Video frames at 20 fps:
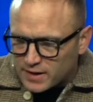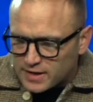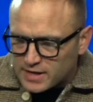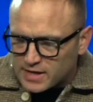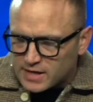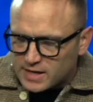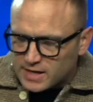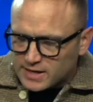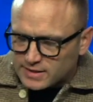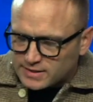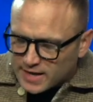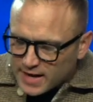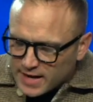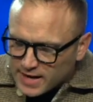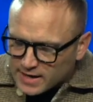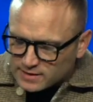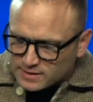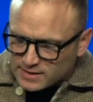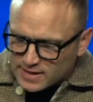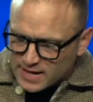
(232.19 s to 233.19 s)
that he
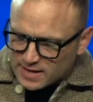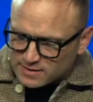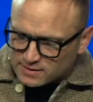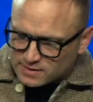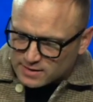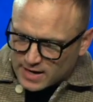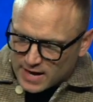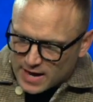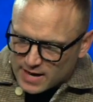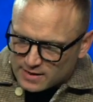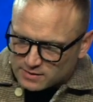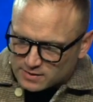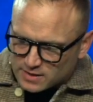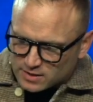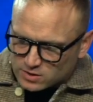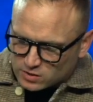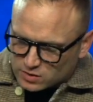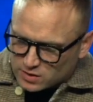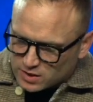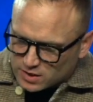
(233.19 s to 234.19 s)
takes and has
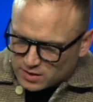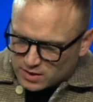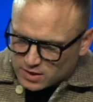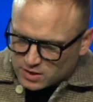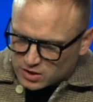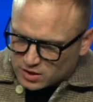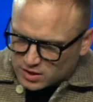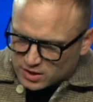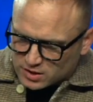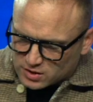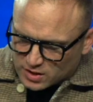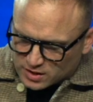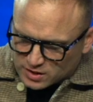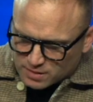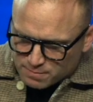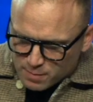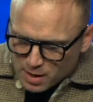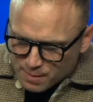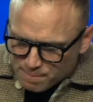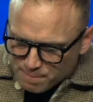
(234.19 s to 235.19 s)
this
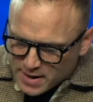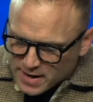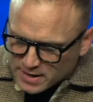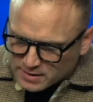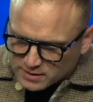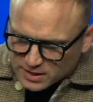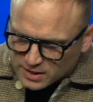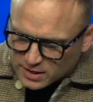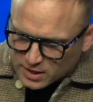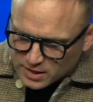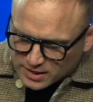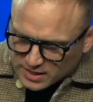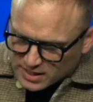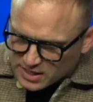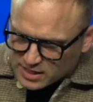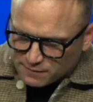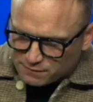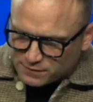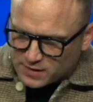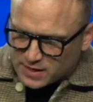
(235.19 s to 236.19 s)
amazing
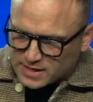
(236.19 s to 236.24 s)
gift,